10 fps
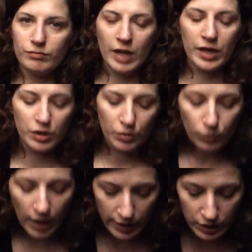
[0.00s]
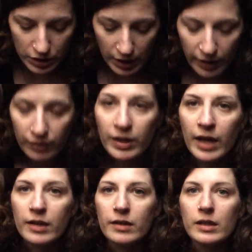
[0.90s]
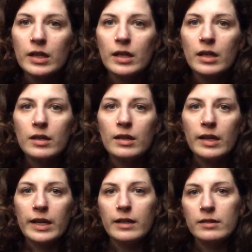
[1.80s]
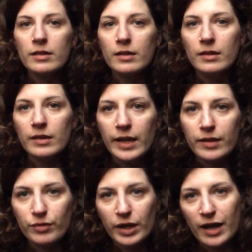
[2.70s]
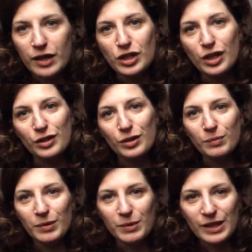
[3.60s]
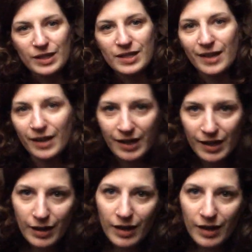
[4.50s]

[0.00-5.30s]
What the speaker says: I don't know why. She kind of had a delayed reaction to me being sick,